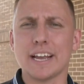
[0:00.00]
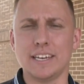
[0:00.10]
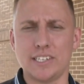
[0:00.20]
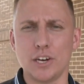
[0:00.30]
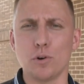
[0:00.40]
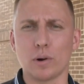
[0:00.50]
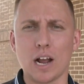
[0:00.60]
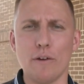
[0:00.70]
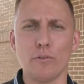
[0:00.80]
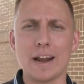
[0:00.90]
continue
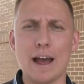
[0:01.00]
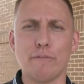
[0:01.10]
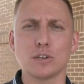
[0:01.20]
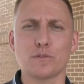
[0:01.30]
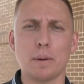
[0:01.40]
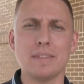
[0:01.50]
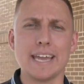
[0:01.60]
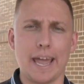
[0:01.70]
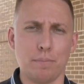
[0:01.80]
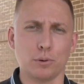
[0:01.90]
recovery efforts from
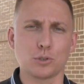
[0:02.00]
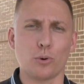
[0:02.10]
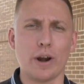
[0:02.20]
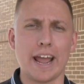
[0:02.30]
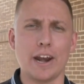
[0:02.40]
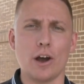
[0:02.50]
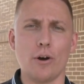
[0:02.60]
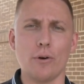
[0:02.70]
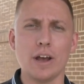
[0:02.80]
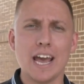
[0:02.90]
the April
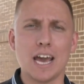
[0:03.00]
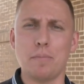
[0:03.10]
tornado.